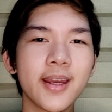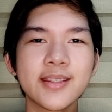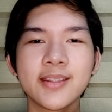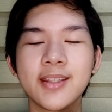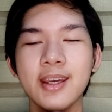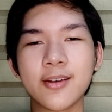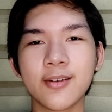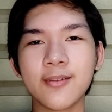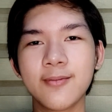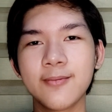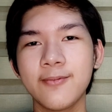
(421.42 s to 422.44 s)

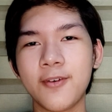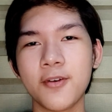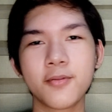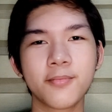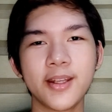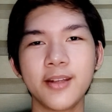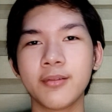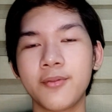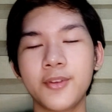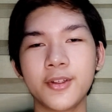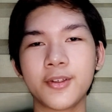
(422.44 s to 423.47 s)
second phone mini
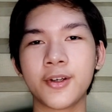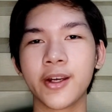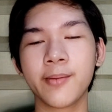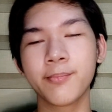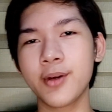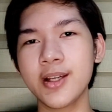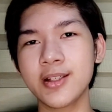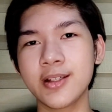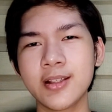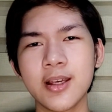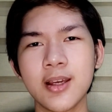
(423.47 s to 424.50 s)
review or
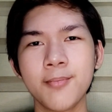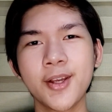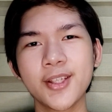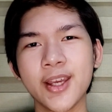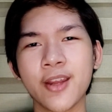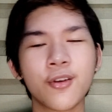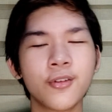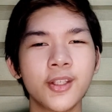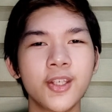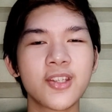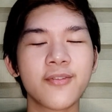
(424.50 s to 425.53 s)
impressions because I can
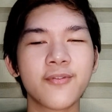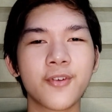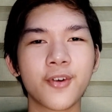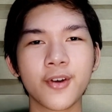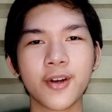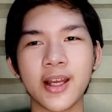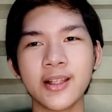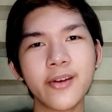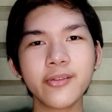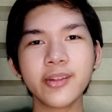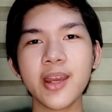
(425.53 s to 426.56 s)
only use it for a
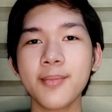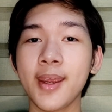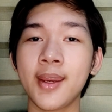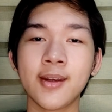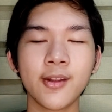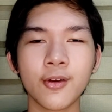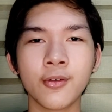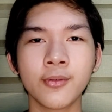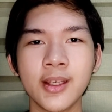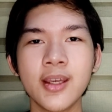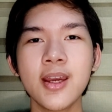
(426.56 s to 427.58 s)
little time in night
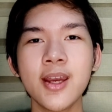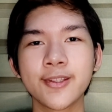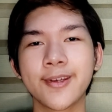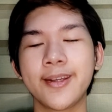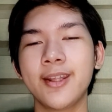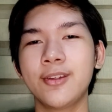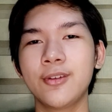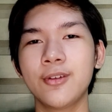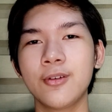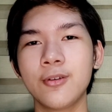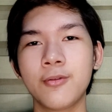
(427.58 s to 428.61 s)
only. So I need
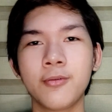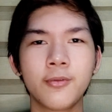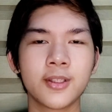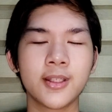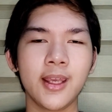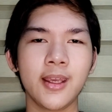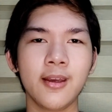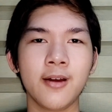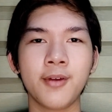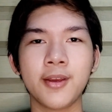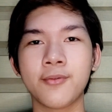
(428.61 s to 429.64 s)
to stay
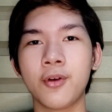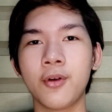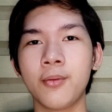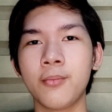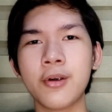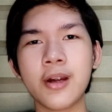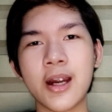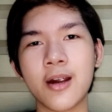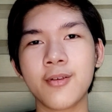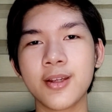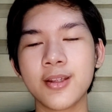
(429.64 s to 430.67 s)
awake for more
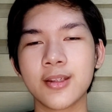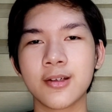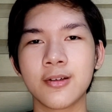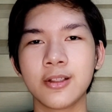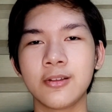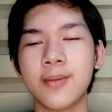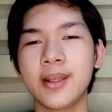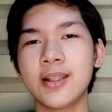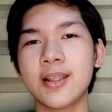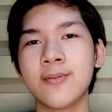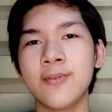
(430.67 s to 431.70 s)
hours so to make
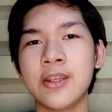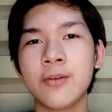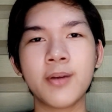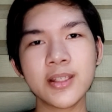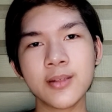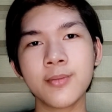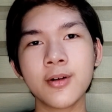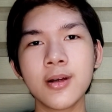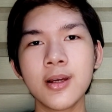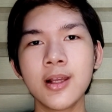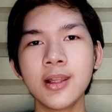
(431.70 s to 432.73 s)
this video possible,
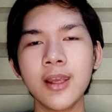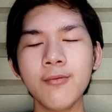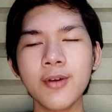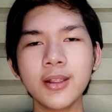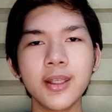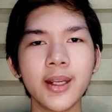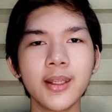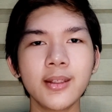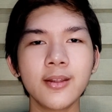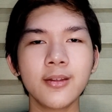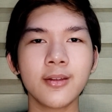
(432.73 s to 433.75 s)
like what I
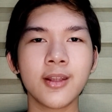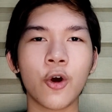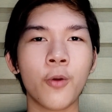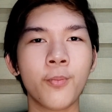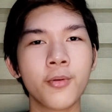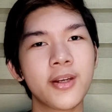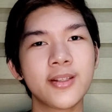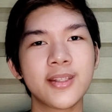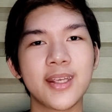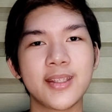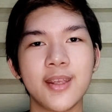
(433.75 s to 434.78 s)
did to the Oppo Reno
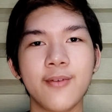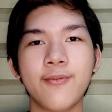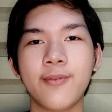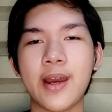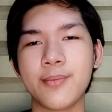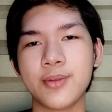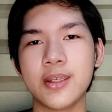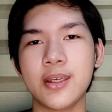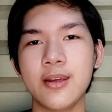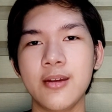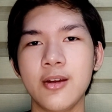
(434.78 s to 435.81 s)
60
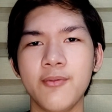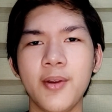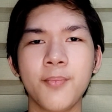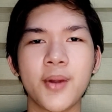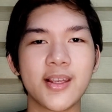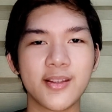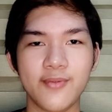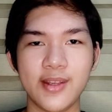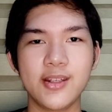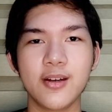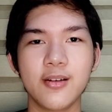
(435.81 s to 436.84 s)
5G impressions
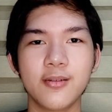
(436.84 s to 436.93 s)
video.